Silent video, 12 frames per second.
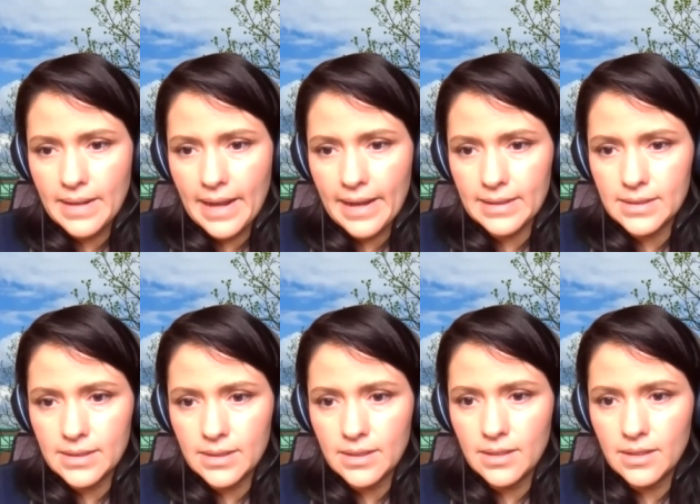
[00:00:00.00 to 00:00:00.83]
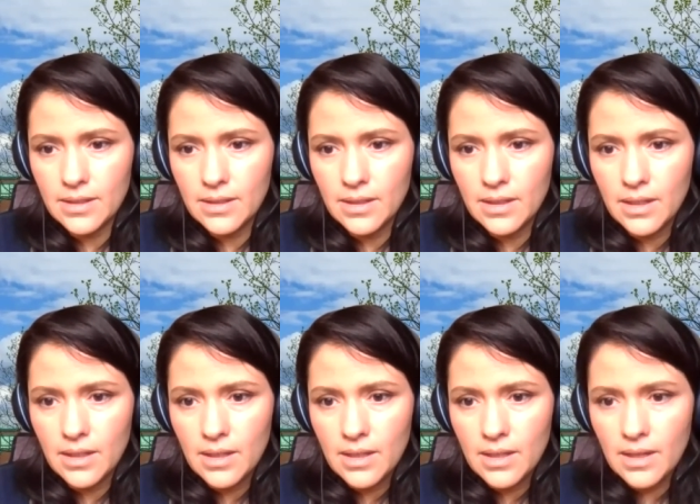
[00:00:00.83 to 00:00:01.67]
Next.
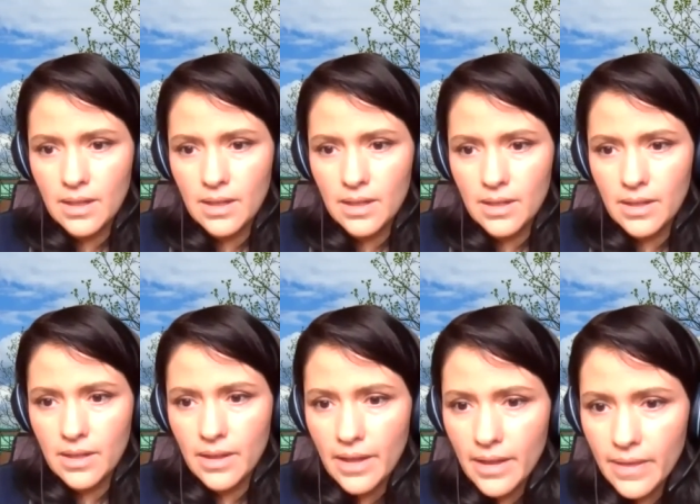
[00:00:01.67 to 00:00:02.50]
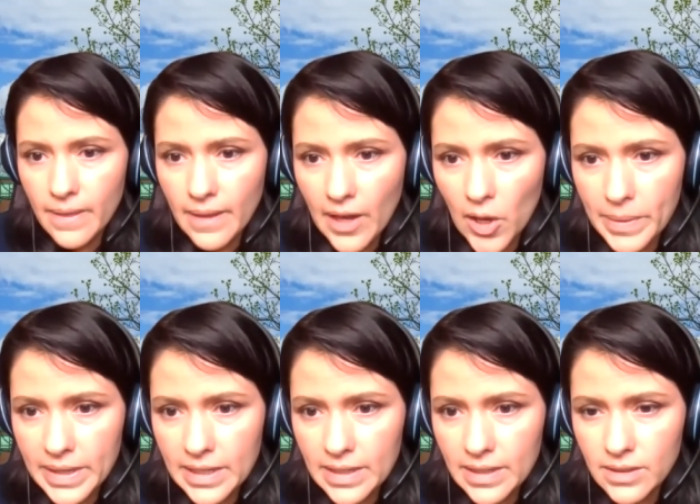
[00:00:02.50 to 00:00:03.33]
Uh, how
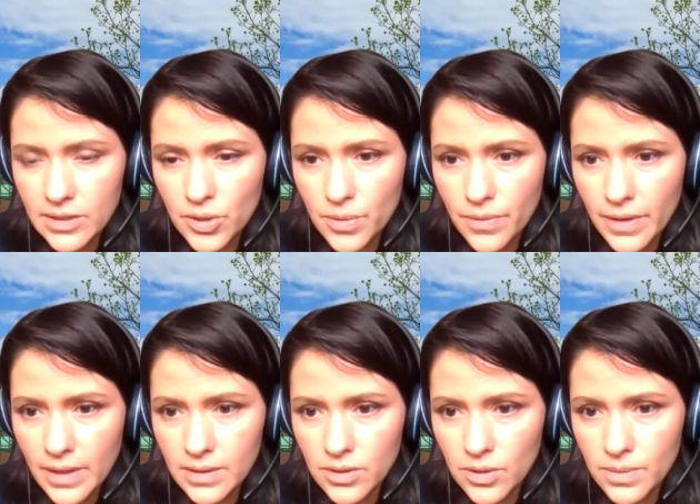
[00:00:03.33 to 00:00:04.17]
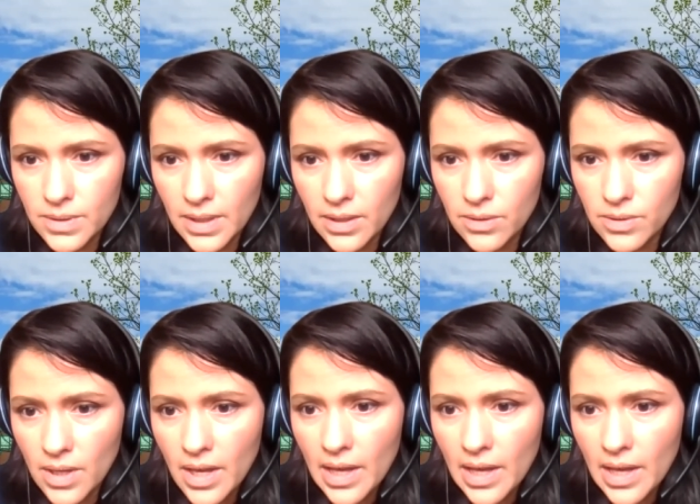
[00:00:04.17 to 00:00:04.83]
many do you think students can use?